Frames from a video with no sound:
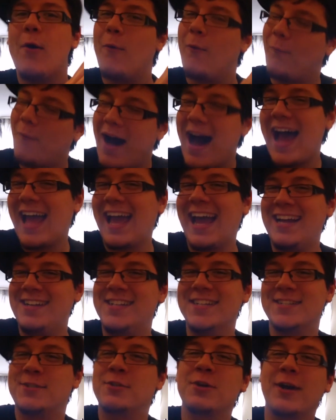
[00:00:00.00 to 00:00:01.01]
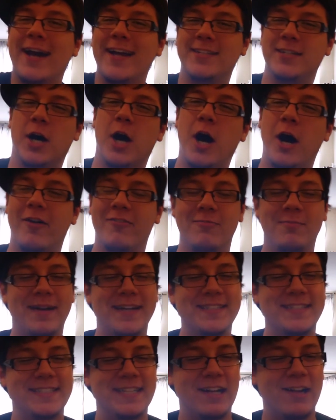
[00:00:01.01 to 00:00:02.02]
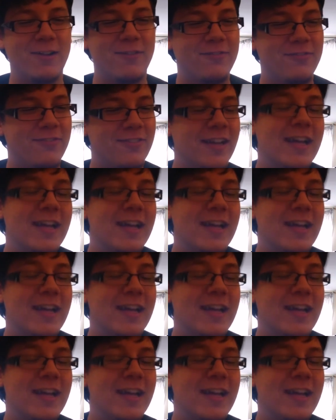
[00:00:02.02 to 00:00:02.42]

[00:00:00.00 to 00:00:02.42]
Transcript: why I just tried to off myself.